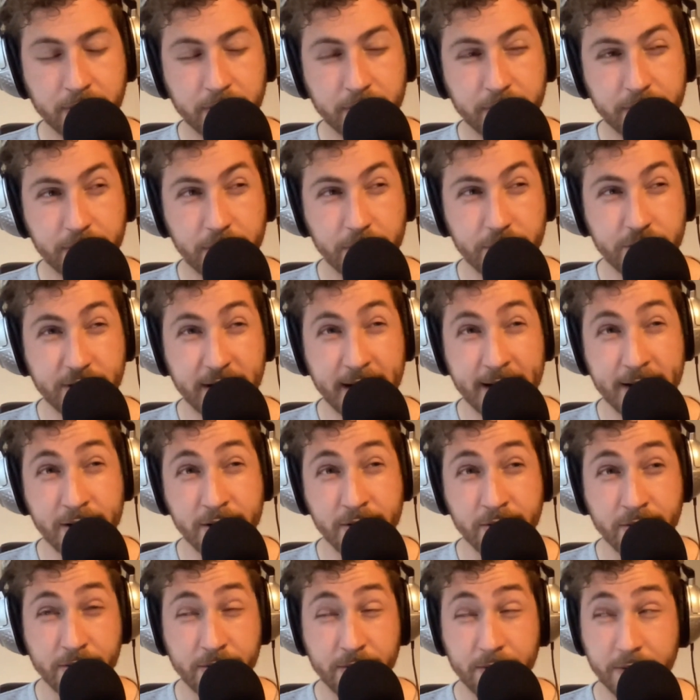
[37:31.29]
The
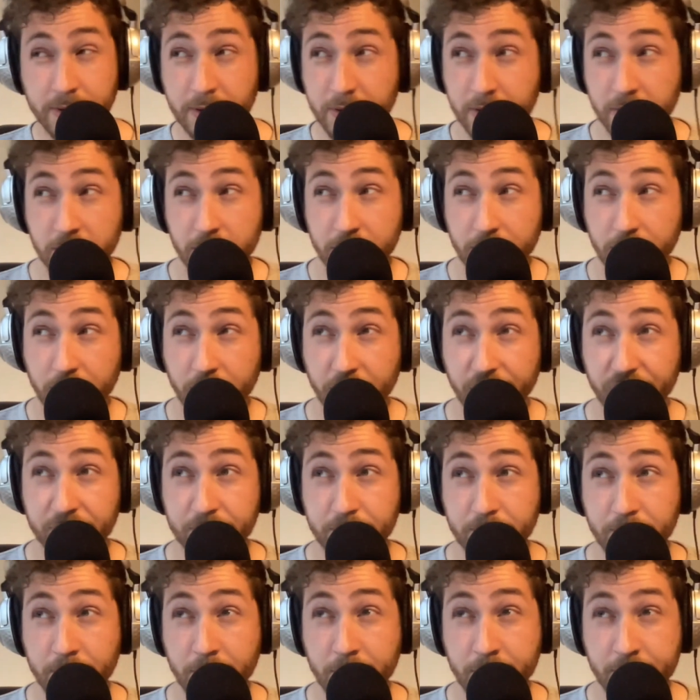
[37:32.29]
shadow of
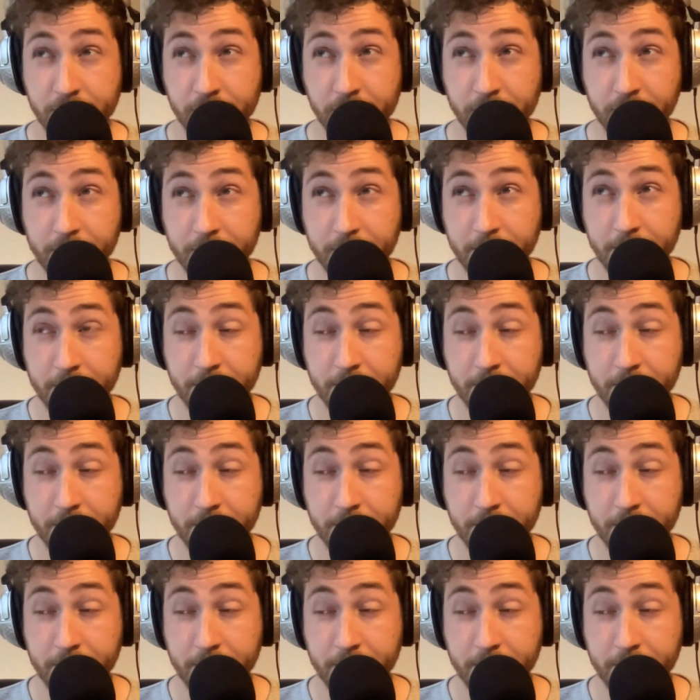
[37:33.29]
murder.